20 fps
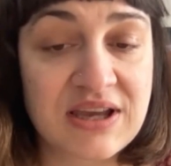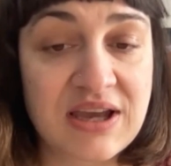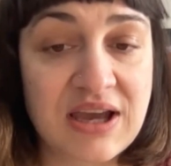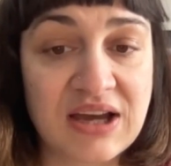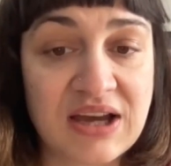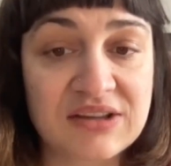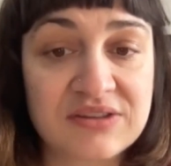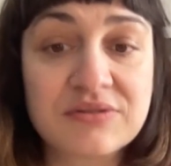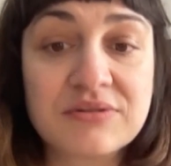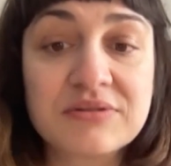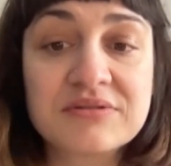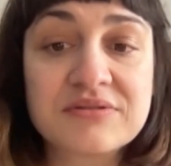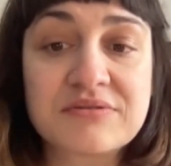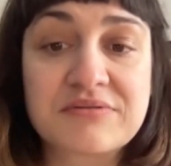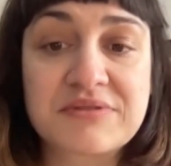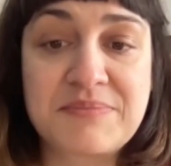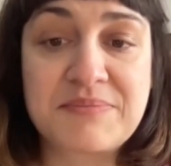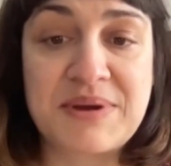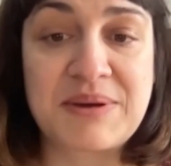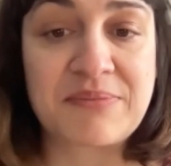a tool to
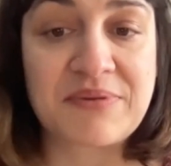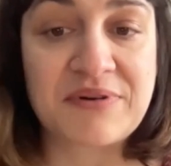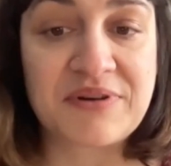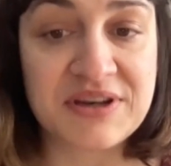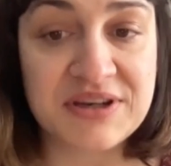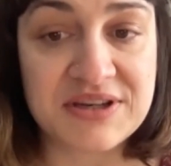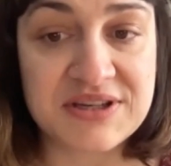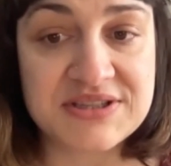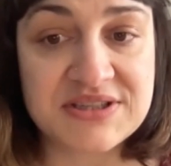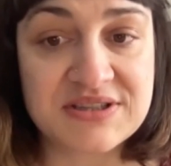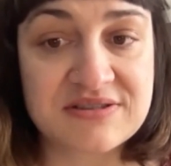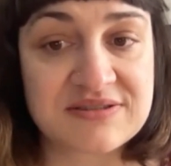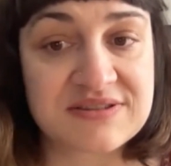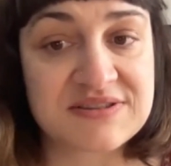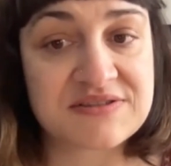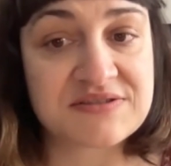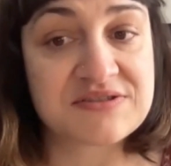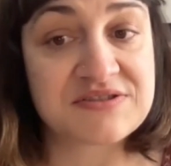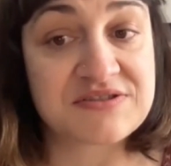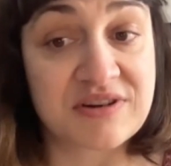remember
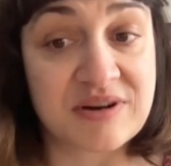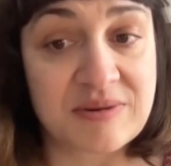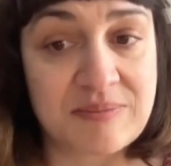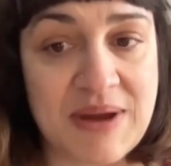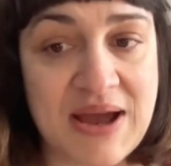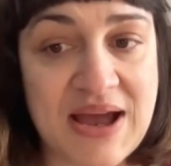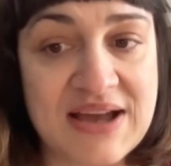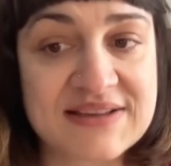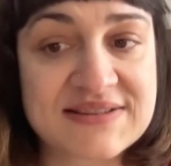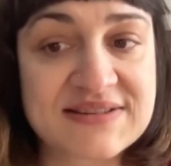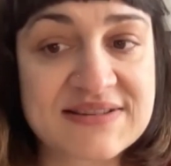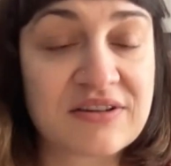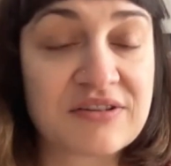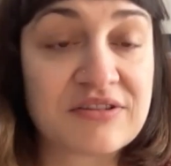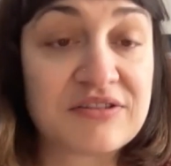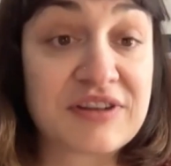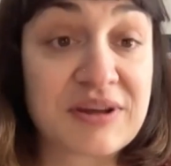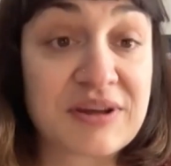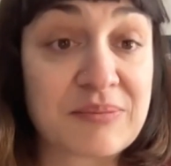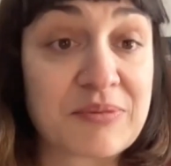indigenous shared past and
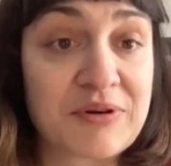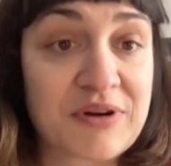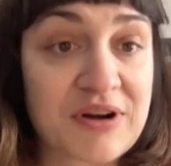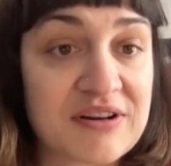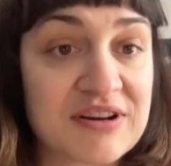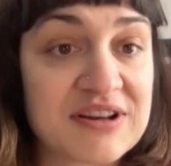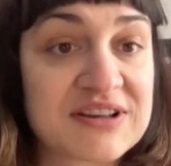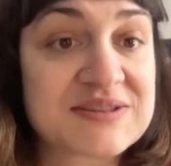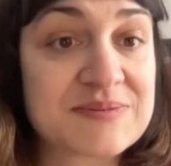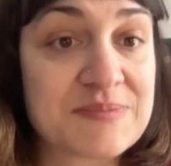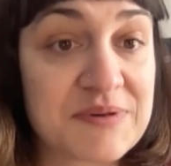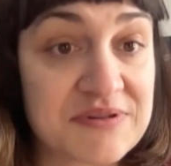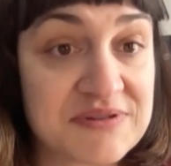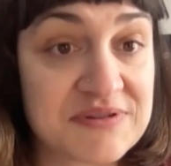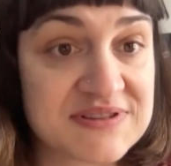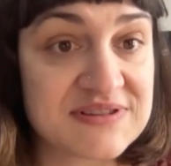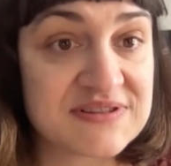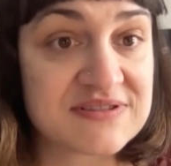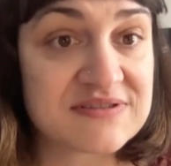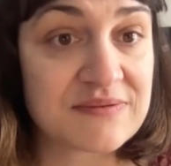contemporary
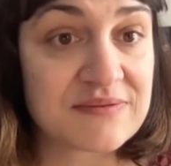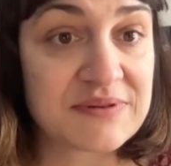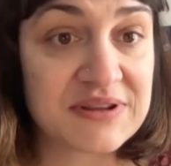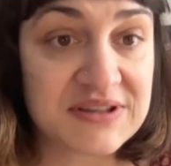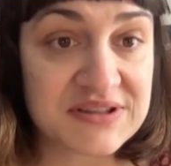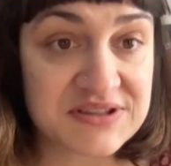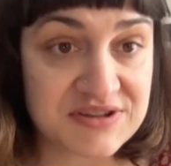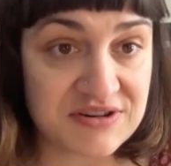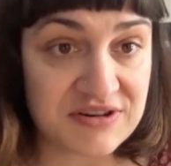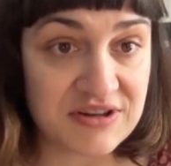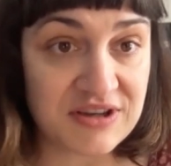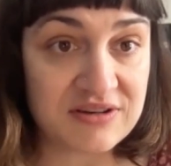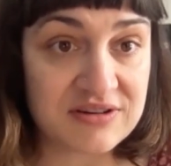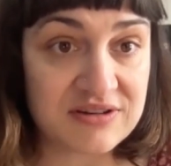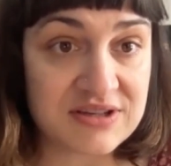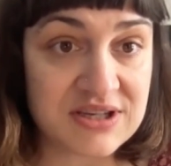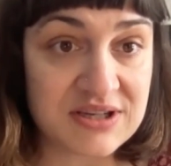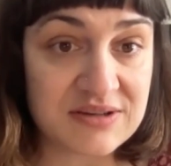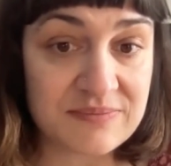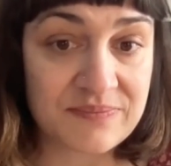experiences of
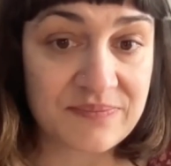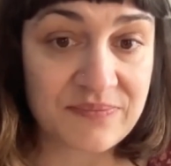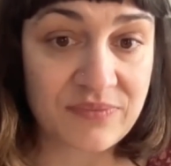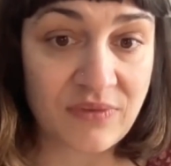indigeneity.